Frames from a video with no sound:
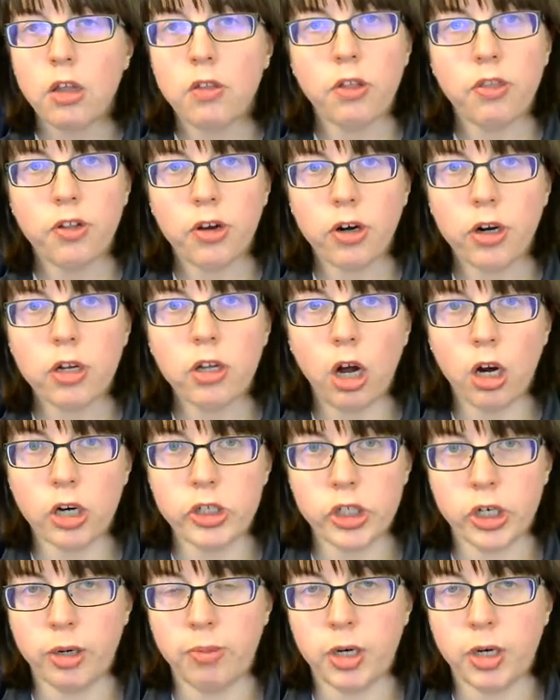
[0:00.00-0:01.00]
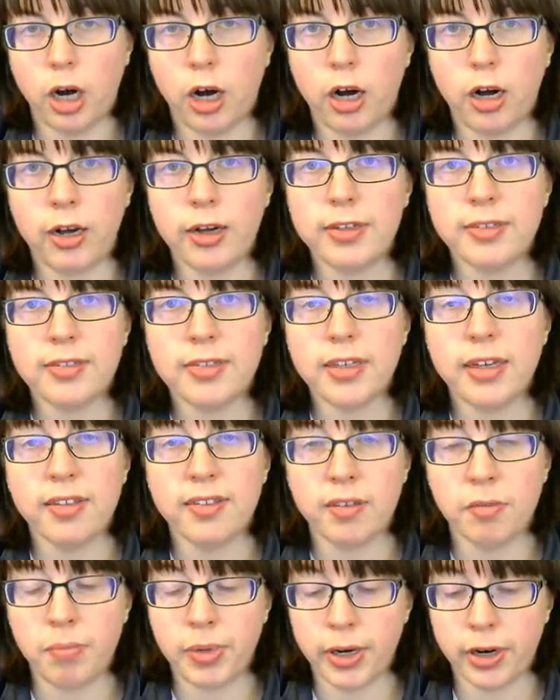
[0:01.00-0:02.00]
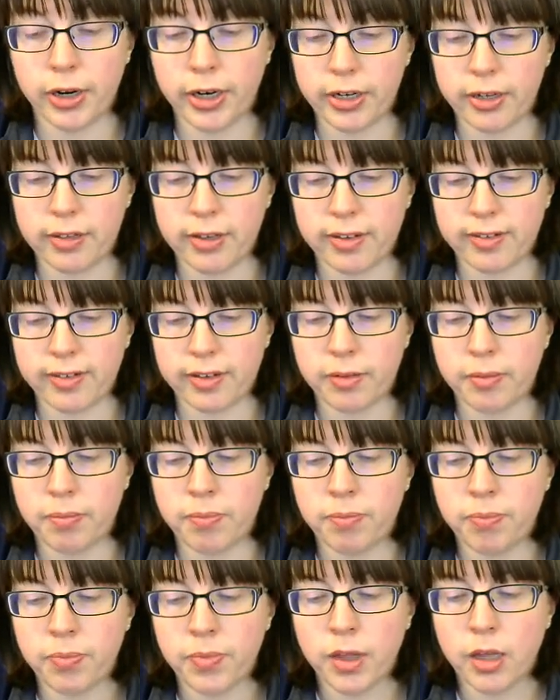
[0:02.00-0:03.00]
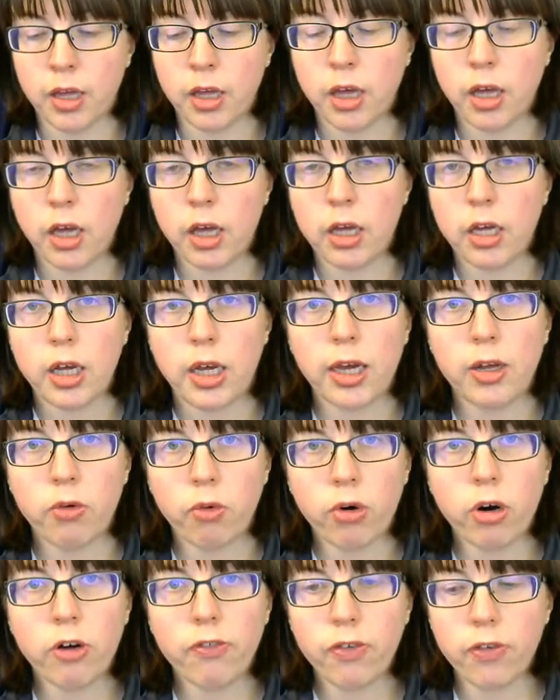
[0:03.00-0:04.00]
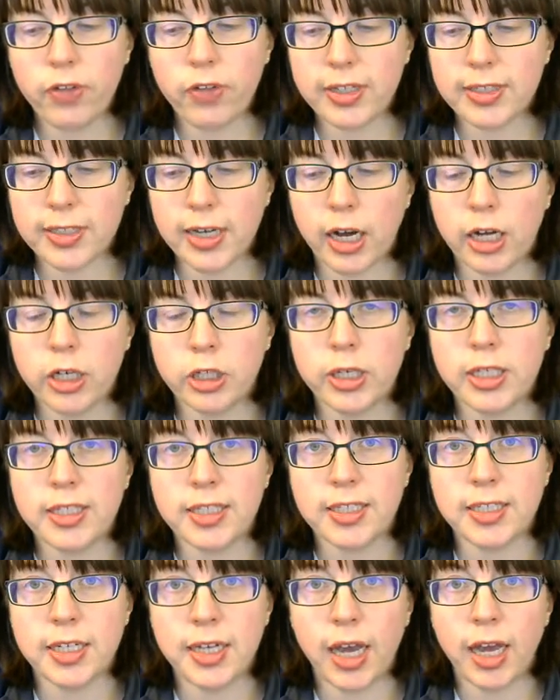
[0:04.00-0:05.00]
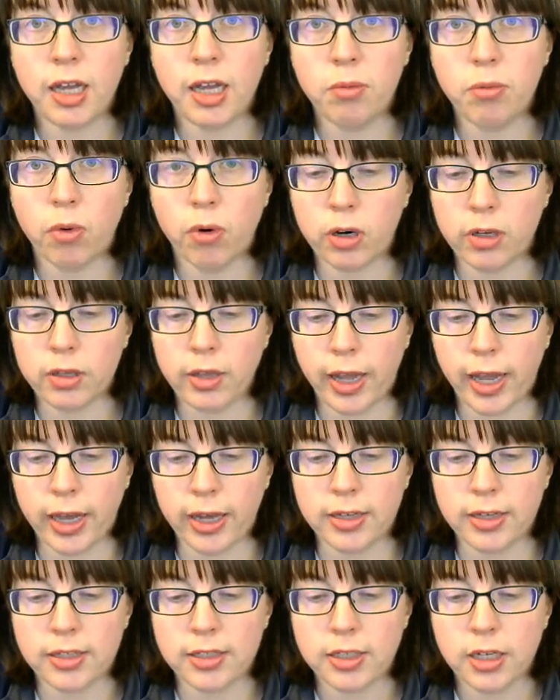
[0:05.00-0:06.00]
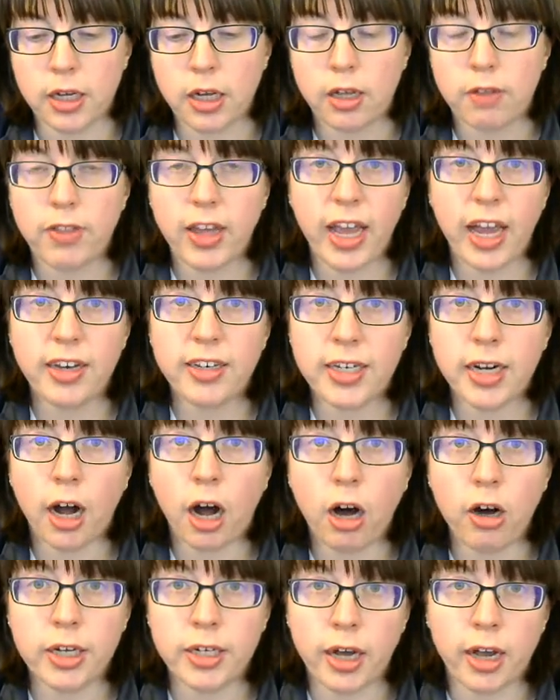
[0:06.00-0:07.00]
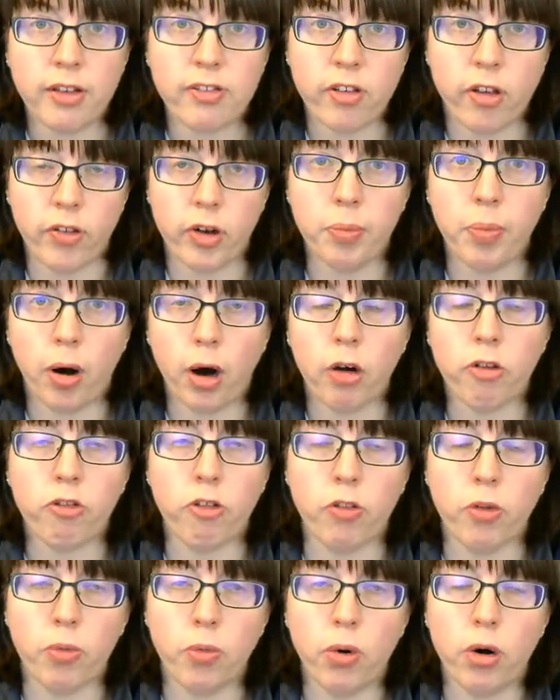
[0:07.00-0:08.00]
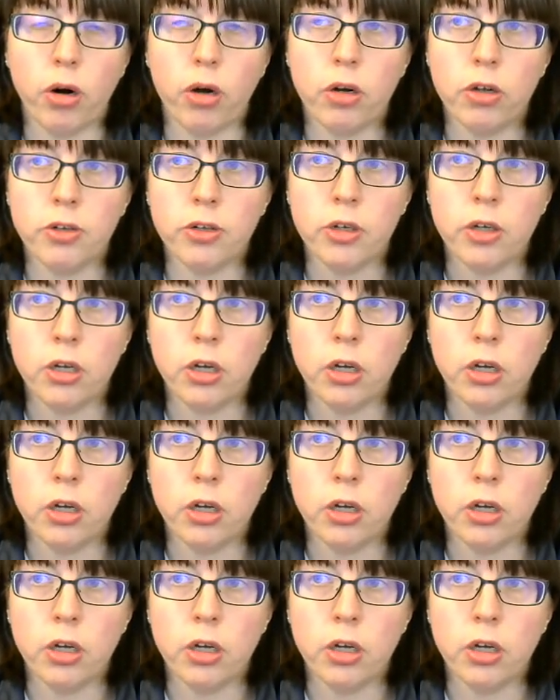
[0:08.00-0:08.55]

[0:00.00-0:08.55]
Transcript: The third long-term cause is imperialism. In order for these countries to gain more land, they had to colonize other parts of the world.